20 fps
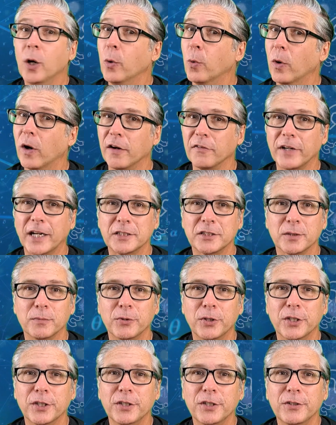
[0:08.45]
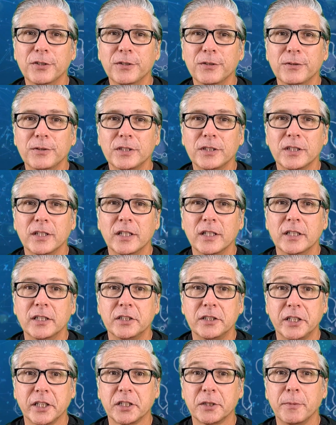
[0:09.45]
Well, I've got some good news.
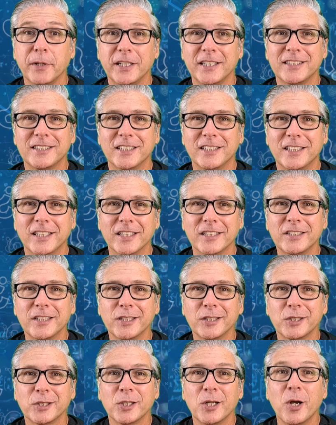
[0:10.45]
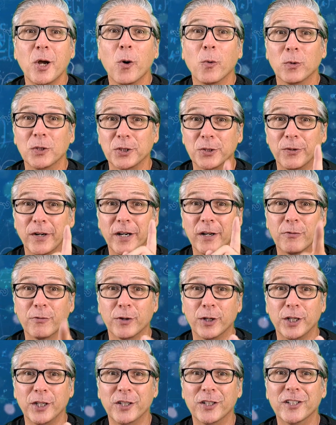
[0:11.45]
Six Minute Statistics was created
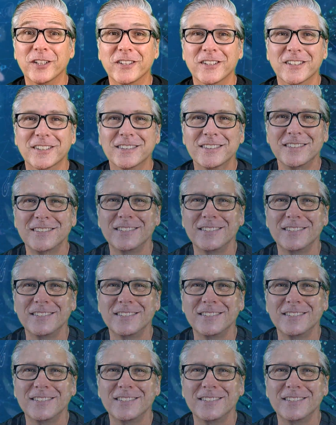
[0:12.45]
for you.